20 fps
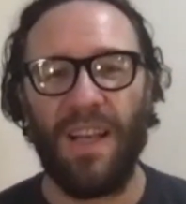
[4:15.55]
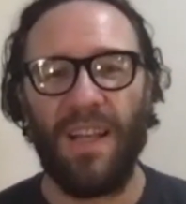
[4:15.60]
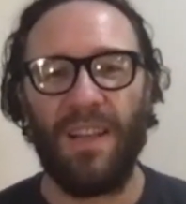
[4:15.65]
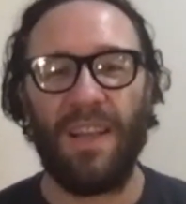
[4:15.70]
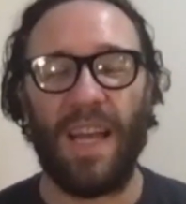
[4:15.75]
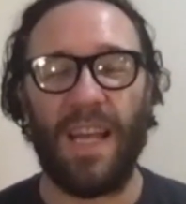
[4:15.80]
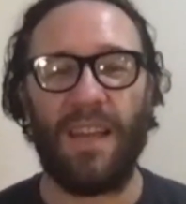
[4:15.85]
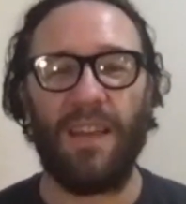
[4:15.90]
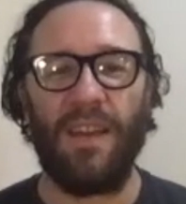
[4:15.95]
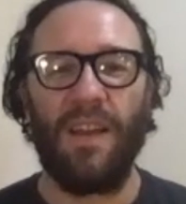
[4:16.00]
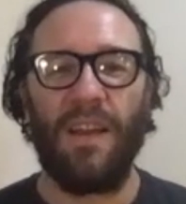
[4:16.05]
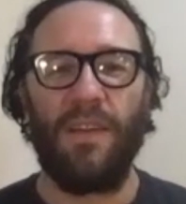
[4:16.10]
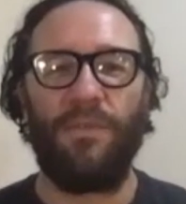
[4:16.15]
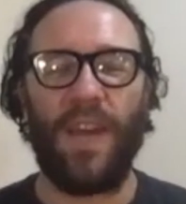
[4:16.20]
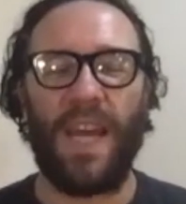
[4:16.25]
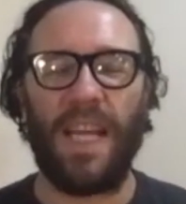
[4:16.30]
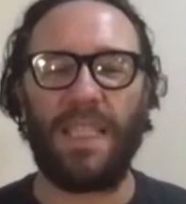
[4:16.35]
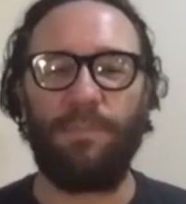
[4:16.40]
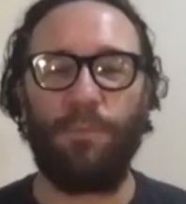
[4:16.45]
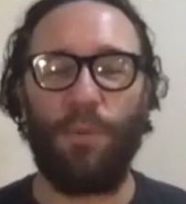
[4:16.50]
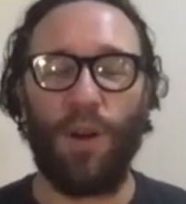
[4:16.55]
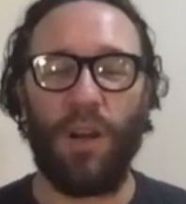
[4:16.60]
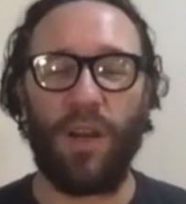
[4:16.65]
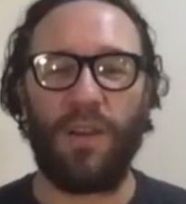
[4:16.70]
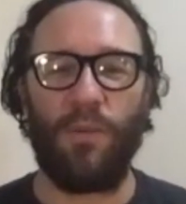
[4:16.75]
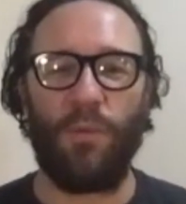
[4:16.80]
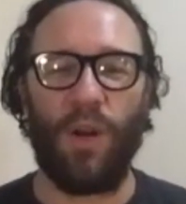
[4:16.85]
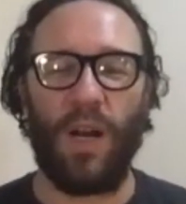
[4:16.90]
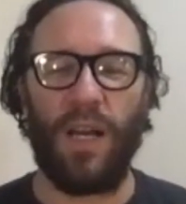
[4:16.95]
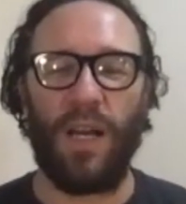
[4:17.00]
Like, Facebook
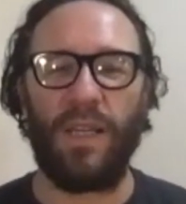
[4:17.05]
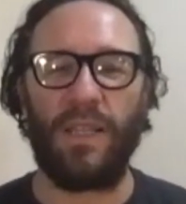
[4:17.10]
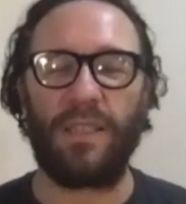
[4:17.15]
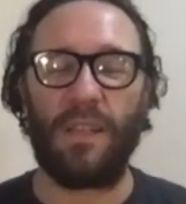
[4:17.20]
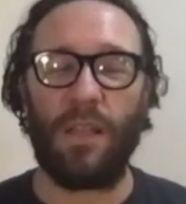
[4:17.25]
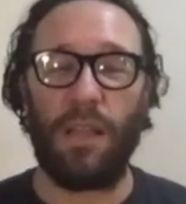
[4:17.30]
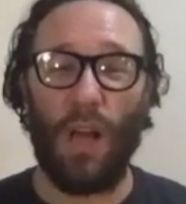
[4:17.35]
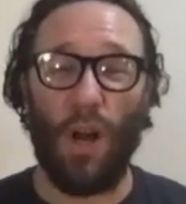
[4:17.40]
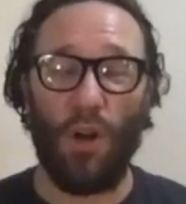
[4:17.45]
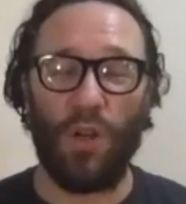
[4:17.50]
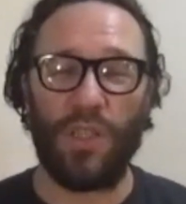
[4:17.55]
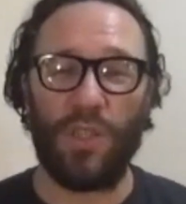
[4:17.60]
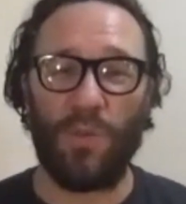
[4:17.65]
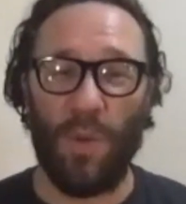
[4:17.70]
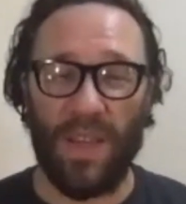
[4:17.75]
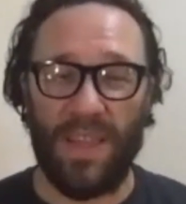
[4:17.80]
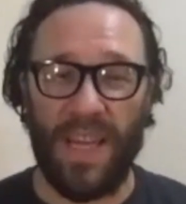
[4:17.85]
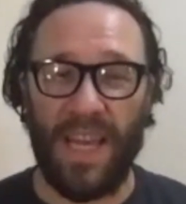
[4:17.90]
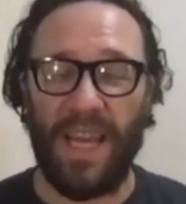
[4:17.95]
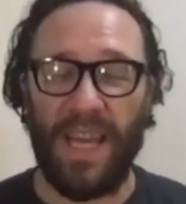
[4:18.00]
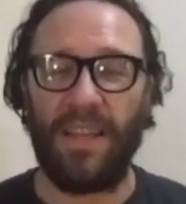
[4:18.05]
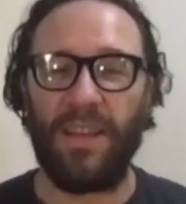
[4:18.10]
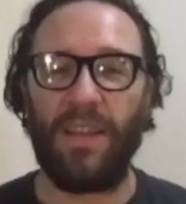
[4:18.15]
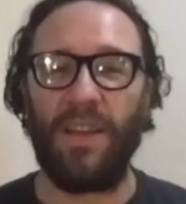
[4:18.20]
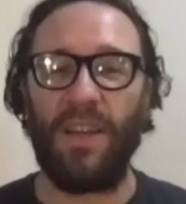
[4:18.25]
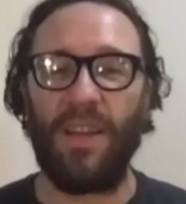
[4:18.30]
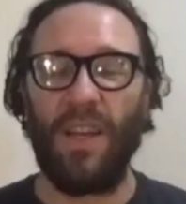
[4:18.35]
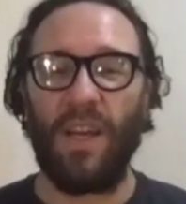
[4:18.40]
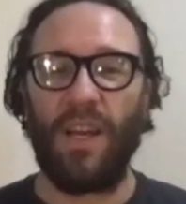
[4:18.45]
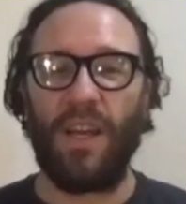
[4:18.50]
was closed
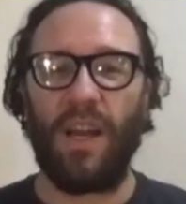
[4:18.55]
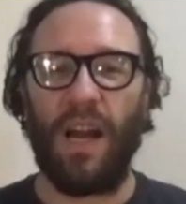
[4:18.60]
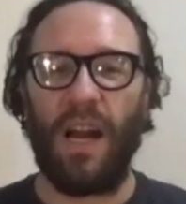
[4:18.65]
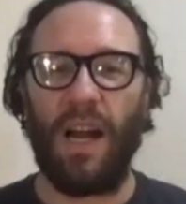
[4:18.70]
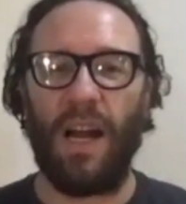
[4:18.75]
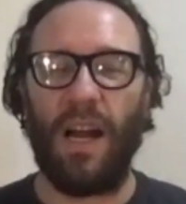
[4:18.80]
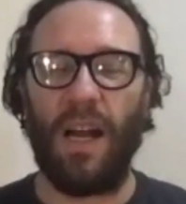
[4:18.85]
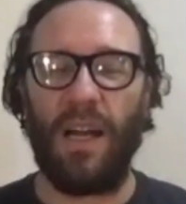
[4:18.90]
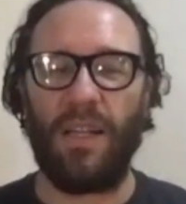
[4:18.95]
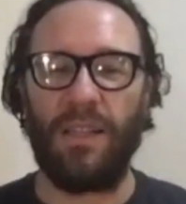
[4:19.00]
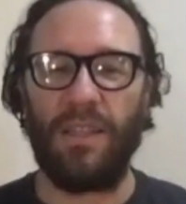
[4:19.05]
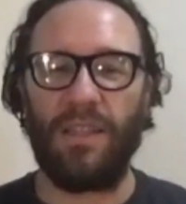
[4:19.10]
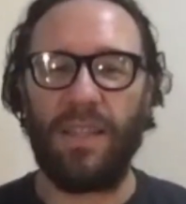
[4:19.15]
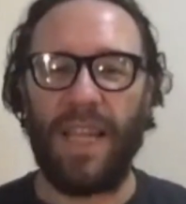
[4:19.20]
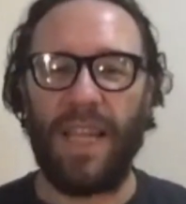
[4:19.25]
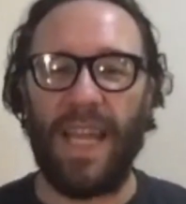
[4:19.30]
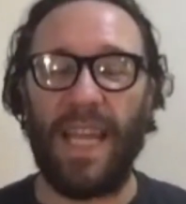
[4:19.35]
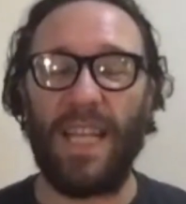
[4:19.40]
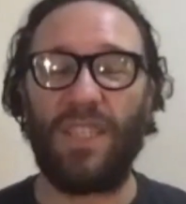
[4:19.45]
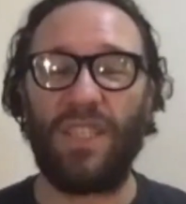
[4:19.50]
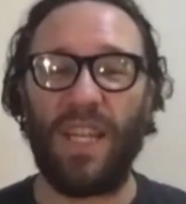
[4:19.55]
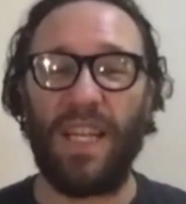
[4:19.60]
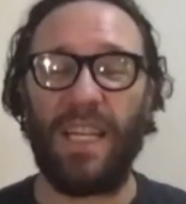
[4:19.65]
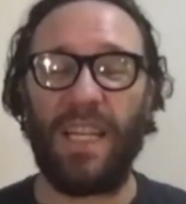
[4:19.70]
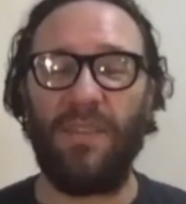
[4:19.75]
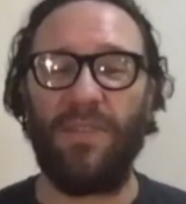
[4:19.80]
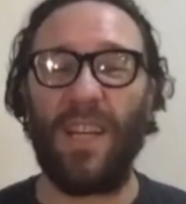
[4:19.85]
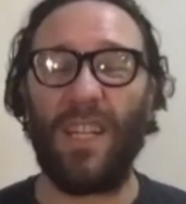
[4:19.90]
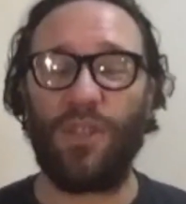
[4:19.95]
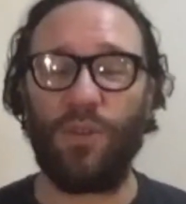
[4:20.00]
within each
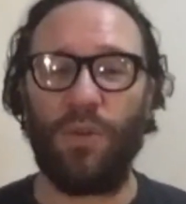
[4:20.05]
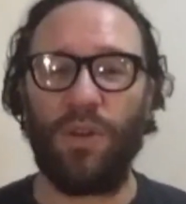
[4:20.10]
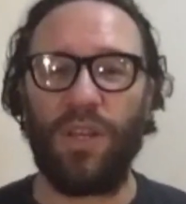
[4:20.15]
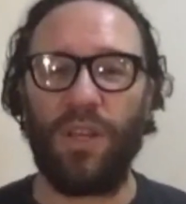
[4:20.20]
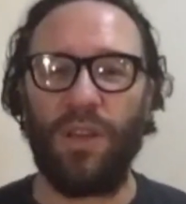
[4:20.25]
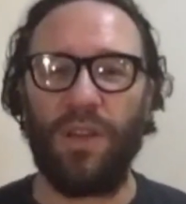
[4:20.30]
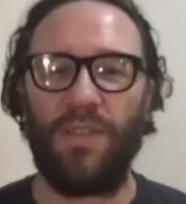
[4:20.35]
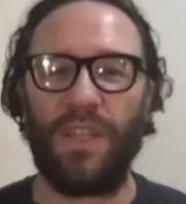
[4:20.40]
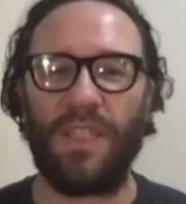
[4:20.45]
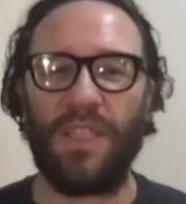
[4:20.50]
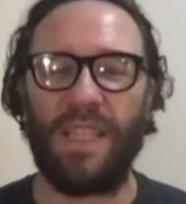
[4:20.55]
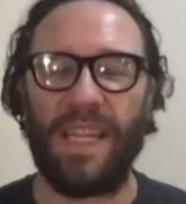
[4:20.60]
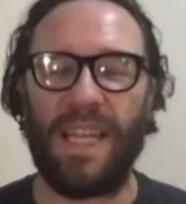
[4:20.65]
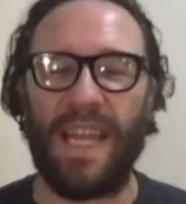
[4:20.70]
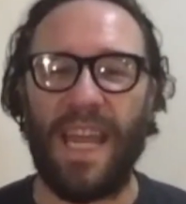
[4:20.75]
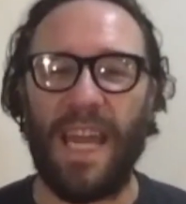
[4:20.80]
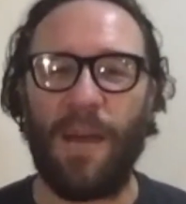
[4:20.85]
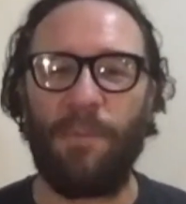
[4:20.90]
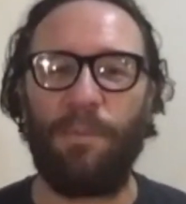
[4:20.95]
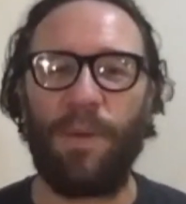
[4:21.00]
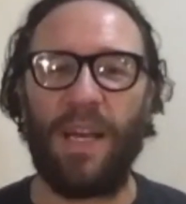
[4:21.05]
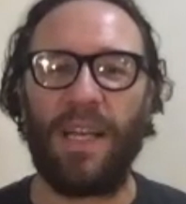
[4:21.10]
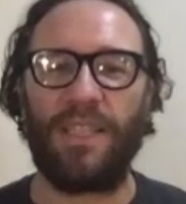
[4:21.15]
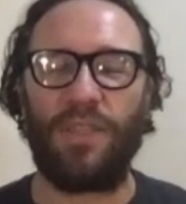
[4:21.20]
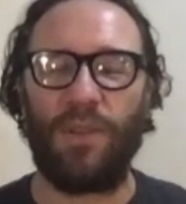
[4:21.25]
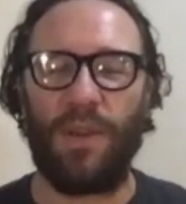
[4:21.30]
individual university campus.